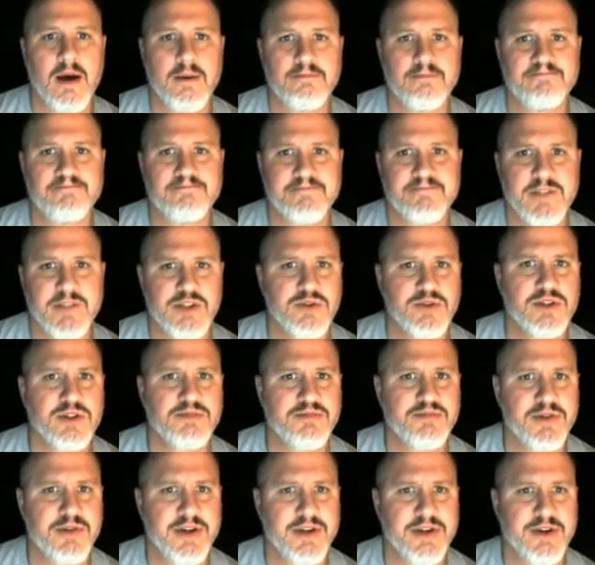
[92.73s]
This one's
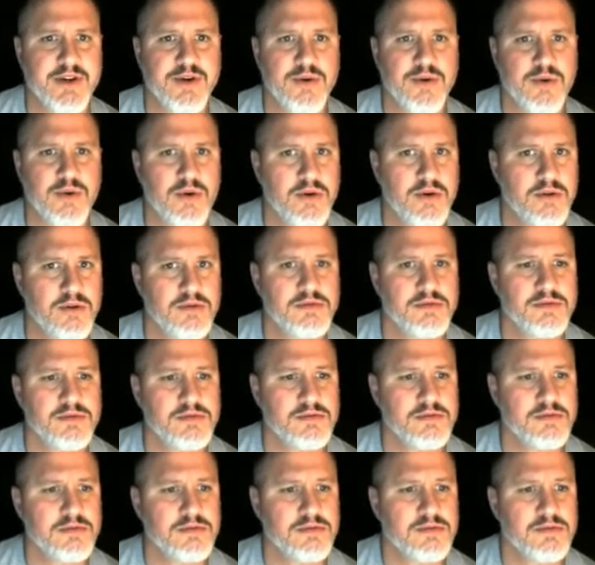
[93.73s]
pretty cool.
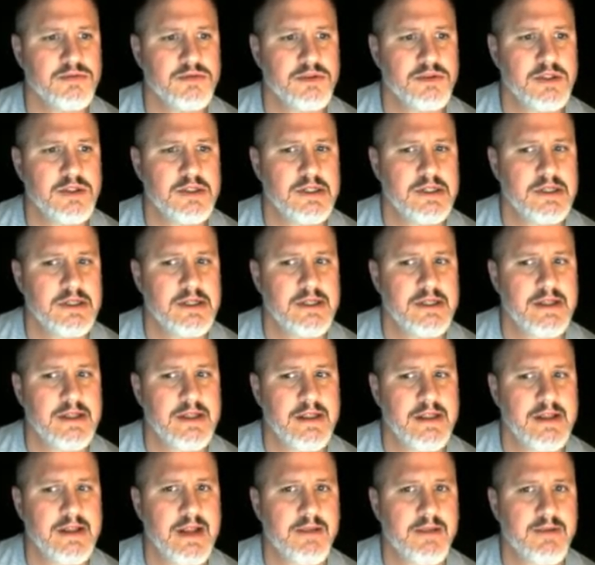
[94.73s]

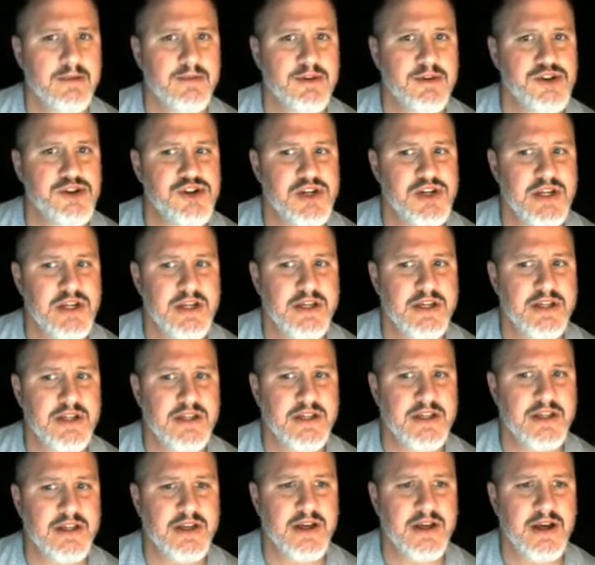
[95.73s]
The number machine,
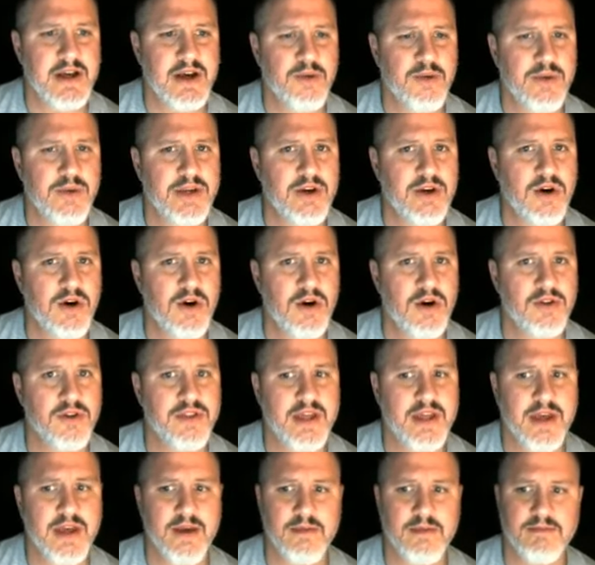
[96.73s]
we called
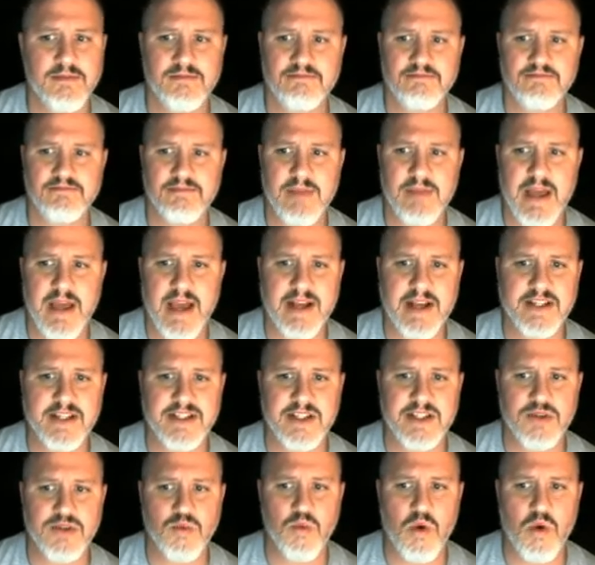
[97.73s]
them X
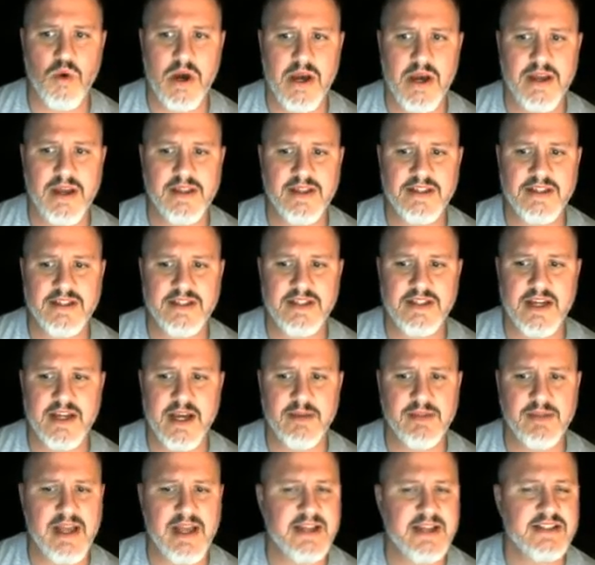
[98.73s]
and Y this time.
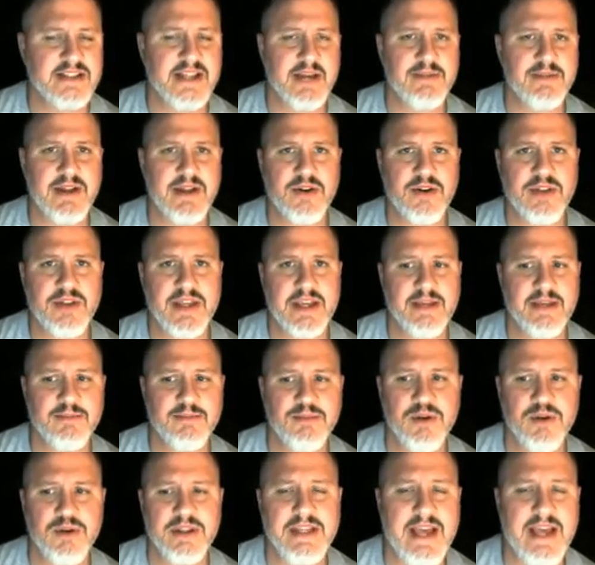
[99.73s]
Last time they were the
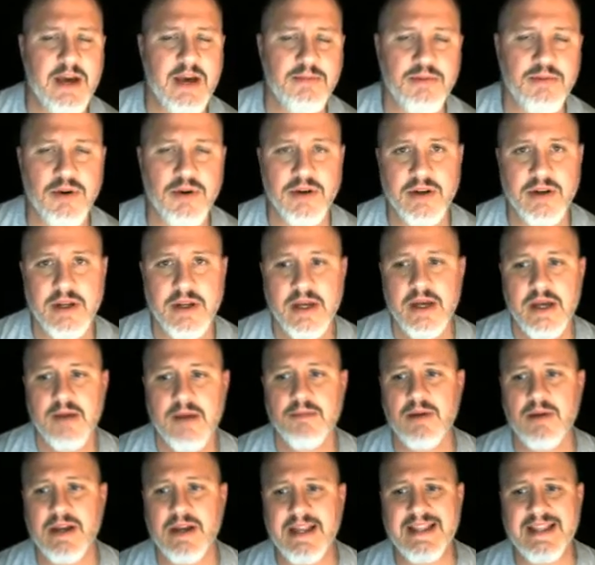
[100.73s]
input and the output,
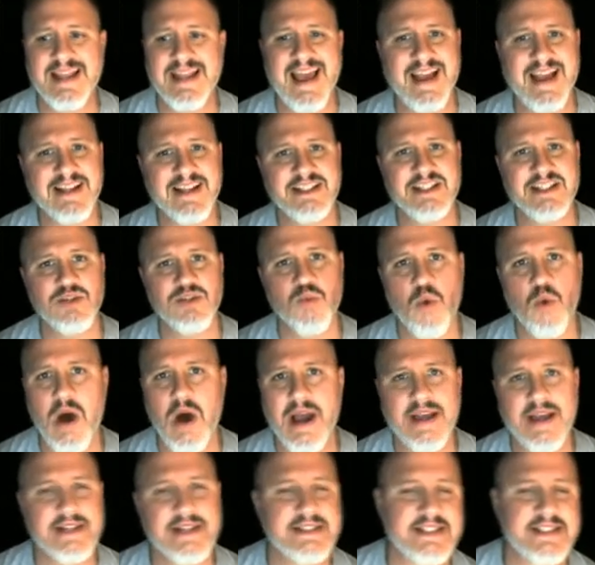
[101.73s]
but X and Y
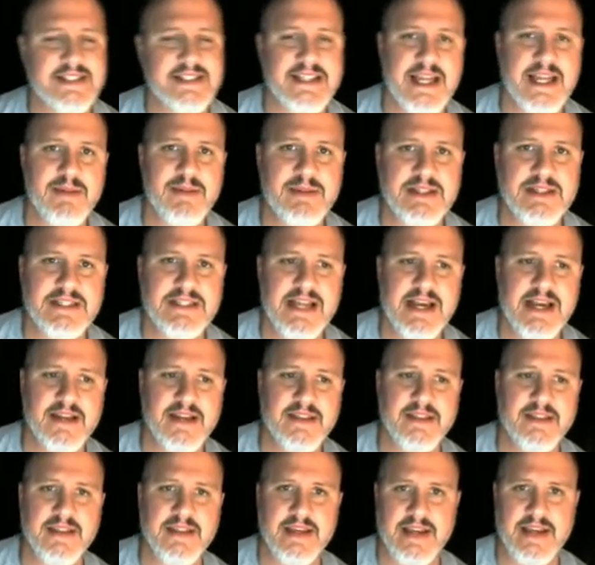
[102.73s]
is the same exact
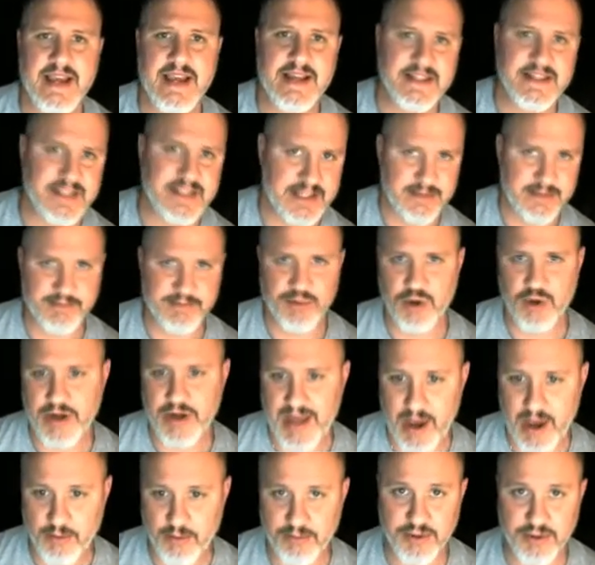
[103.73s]
thing as input
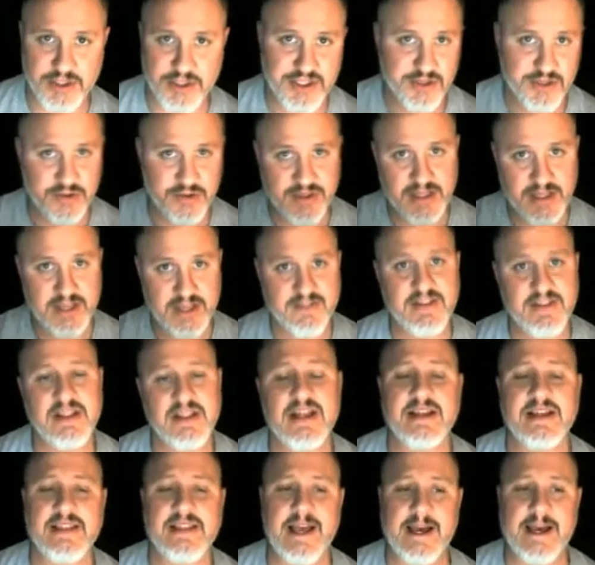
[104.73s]
output. So think of it
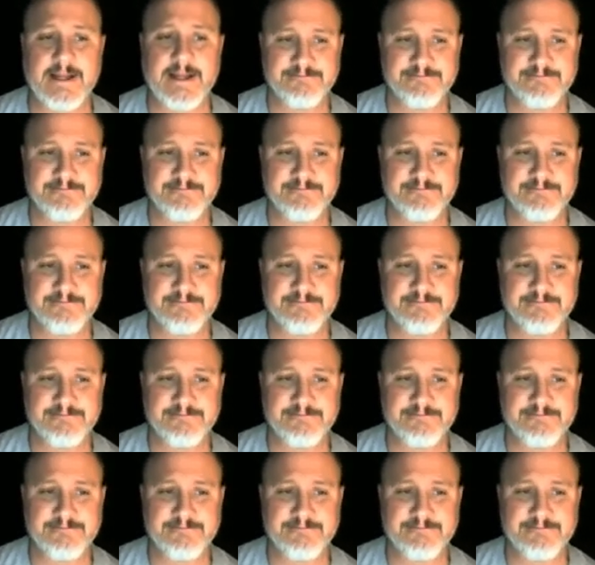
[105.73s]
like that.